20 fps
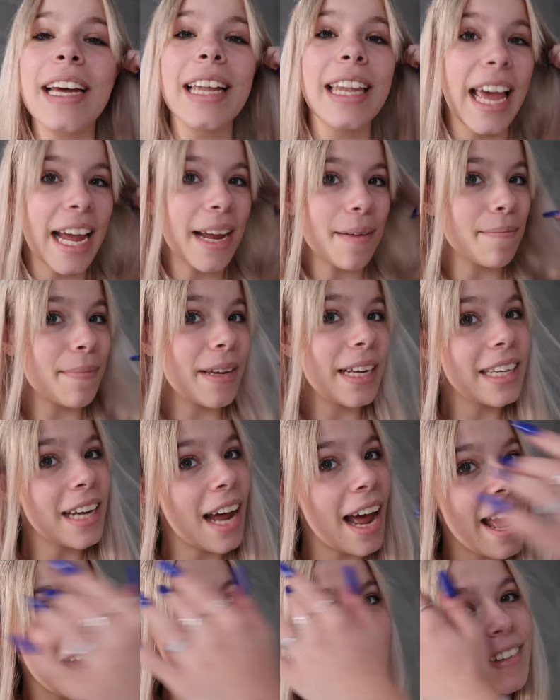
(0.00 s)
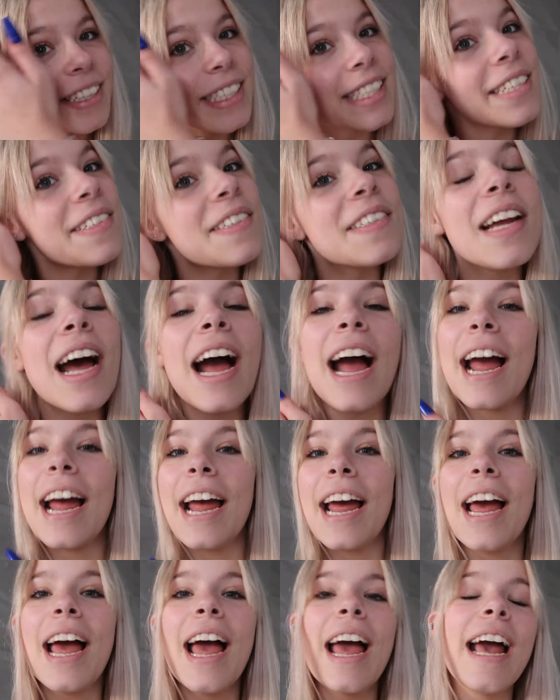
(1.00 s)
at midnight every single
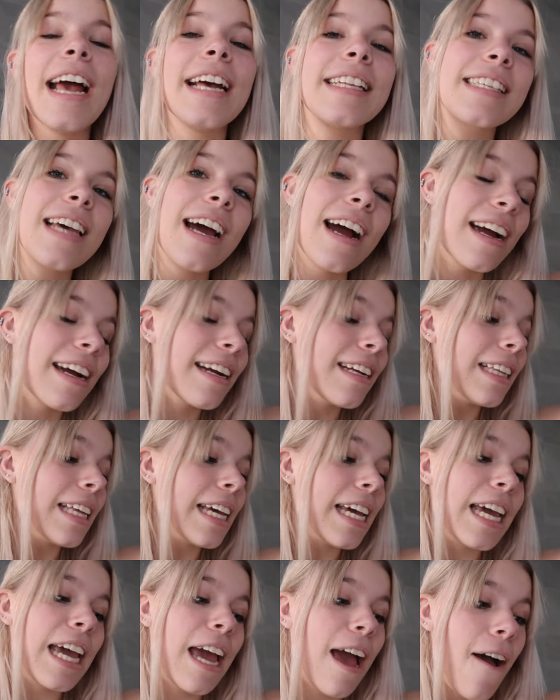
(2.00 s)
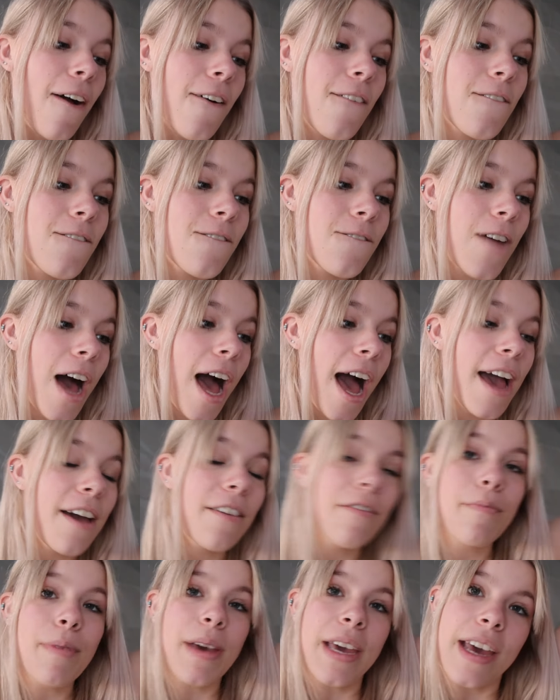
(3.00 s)
night. It's currently
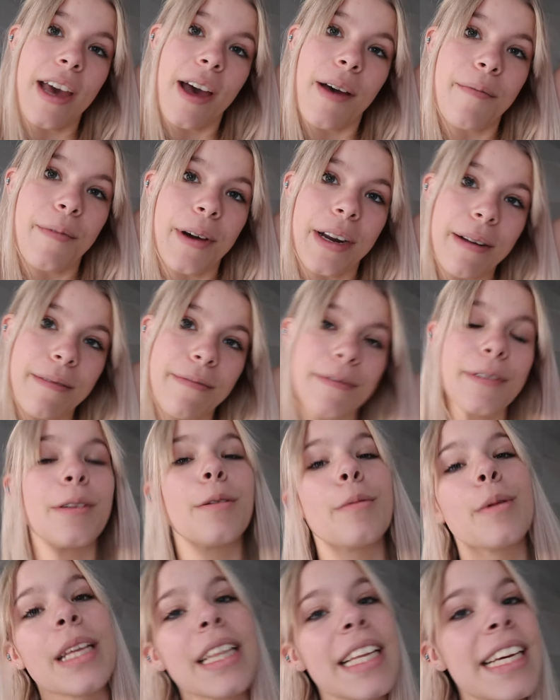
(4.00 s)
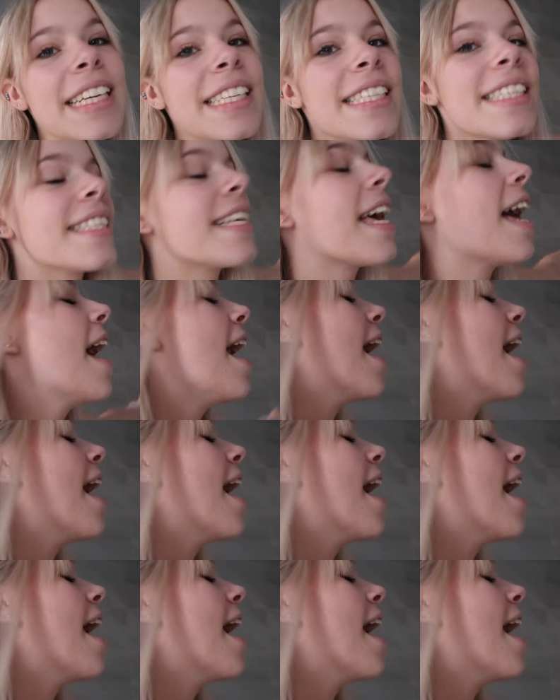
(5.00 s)
5 p.m. when I'm filming this,